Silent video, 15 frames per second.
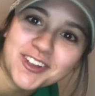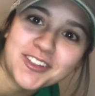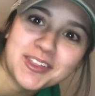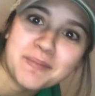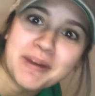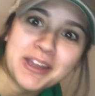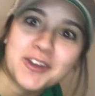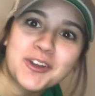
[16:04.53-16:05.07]
them,
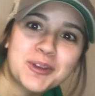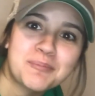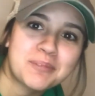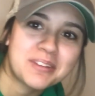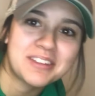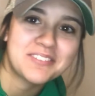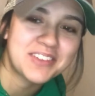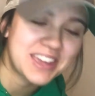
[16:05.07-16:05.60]
I couldn't
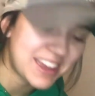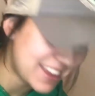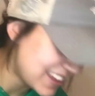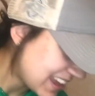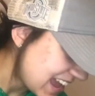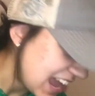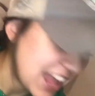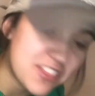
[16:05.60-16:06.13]
believe it.
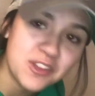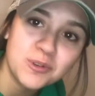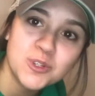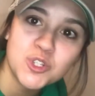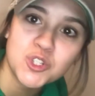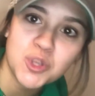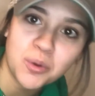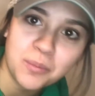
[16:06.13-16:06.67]
And there were
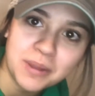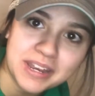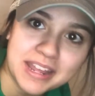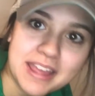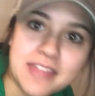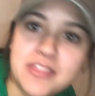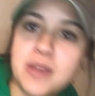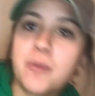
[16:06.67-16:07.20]
so many,
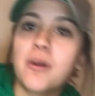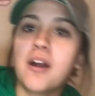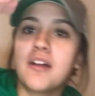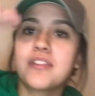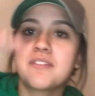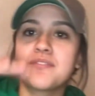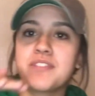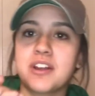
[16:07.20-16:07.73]
and they were on
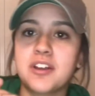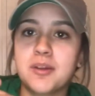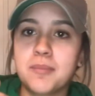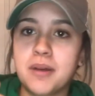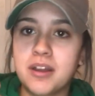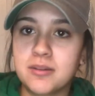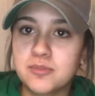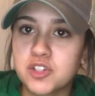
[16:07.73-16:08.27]
the very
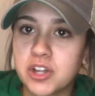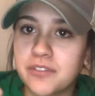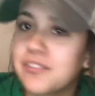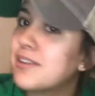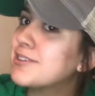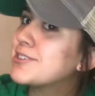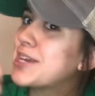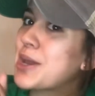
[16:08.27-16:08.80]
bottom shelf. And
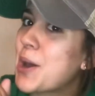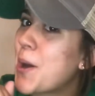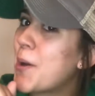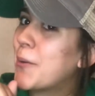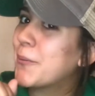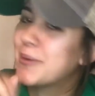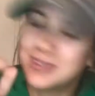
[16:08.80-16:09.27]
I was like, oh,